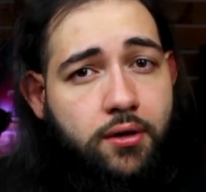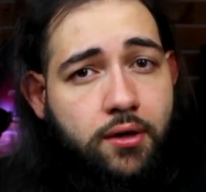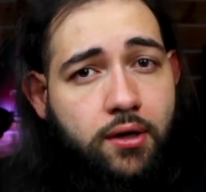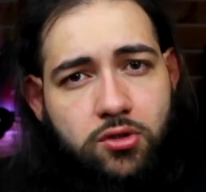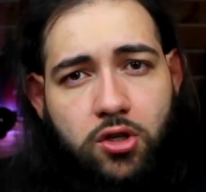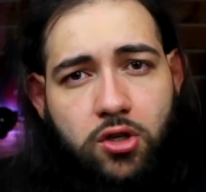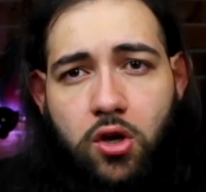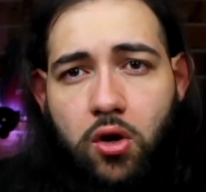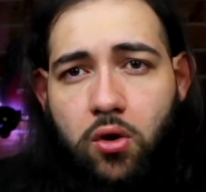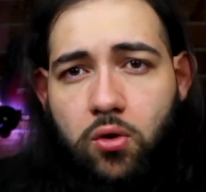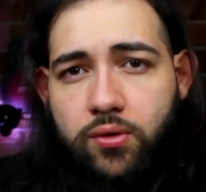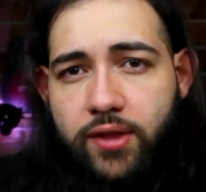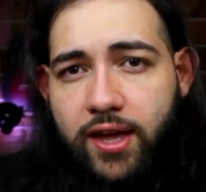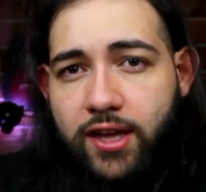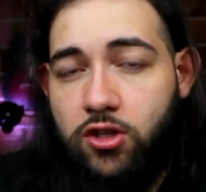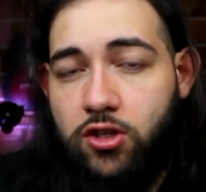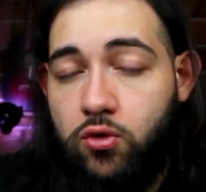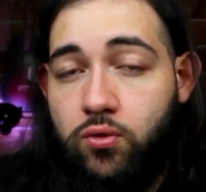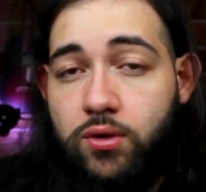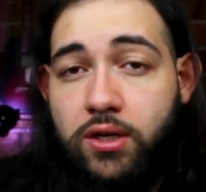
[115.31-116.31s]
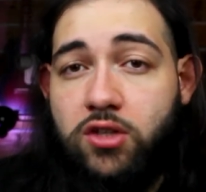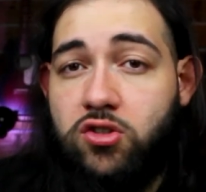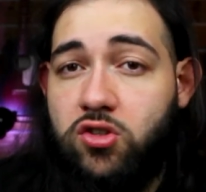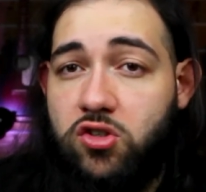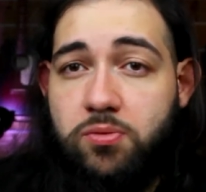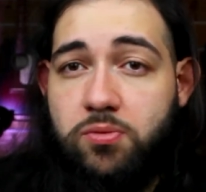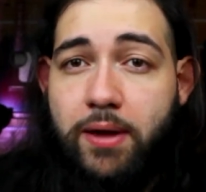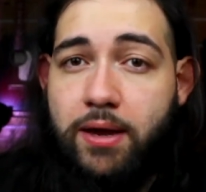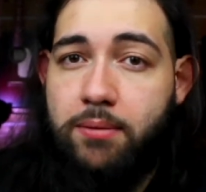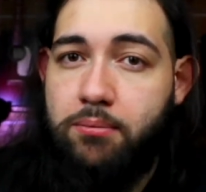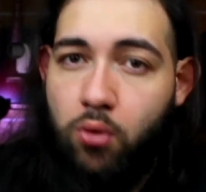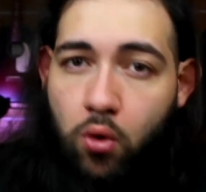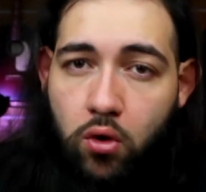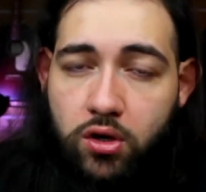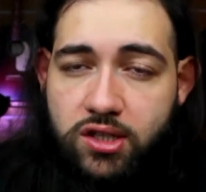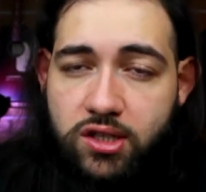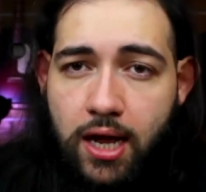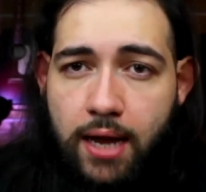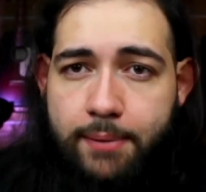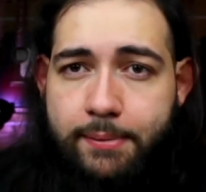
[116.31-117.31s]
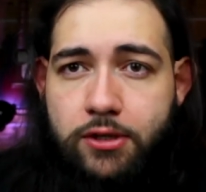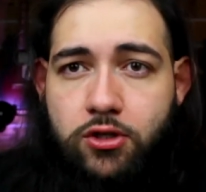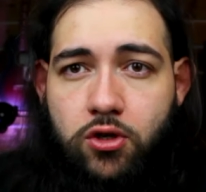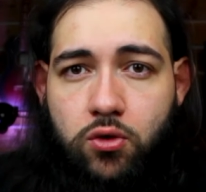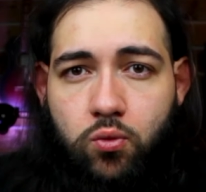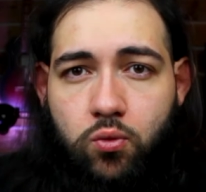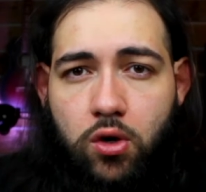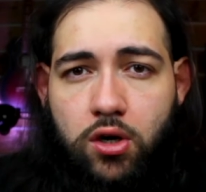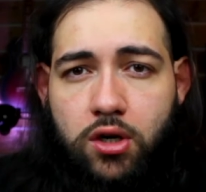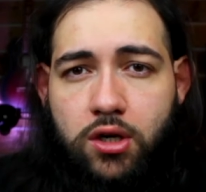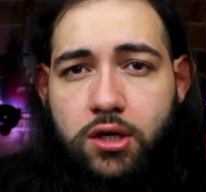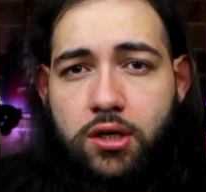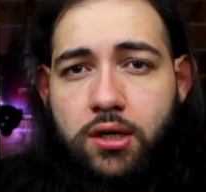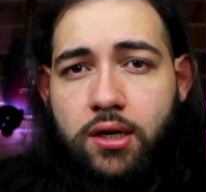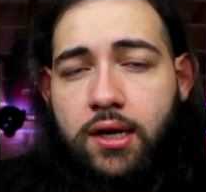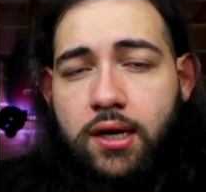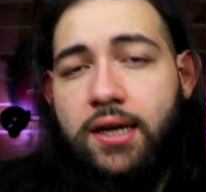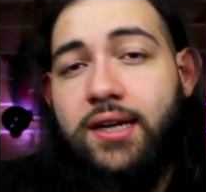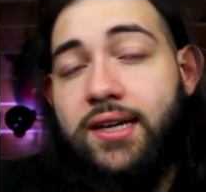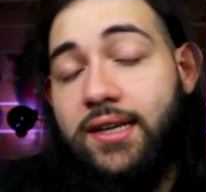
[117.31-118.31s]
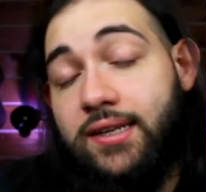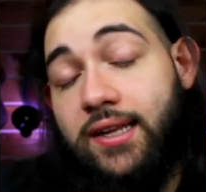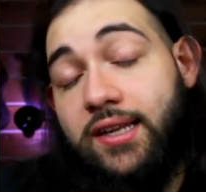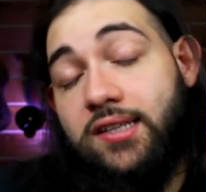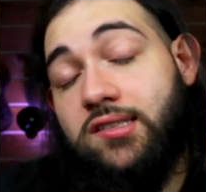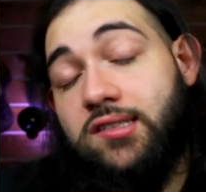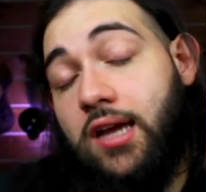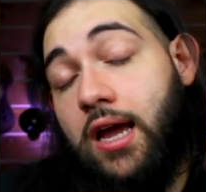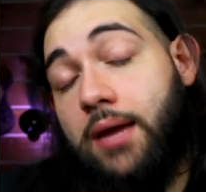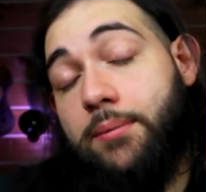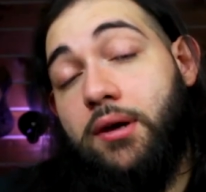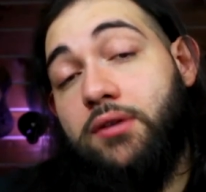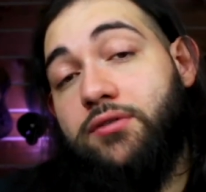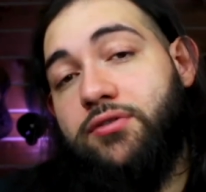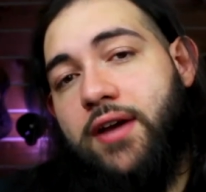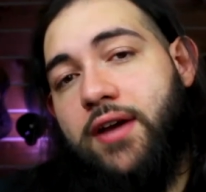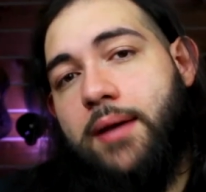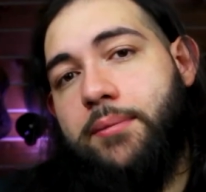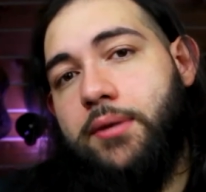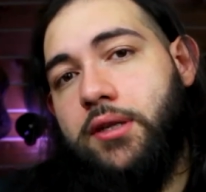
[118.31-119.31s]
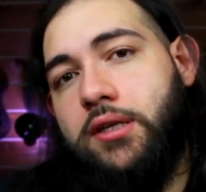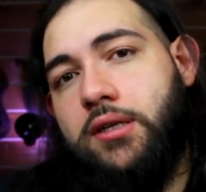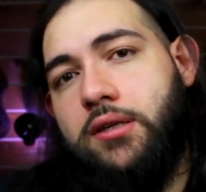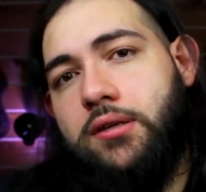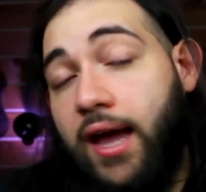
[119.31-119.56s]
To know that you need to spend more time on your work and less time on family,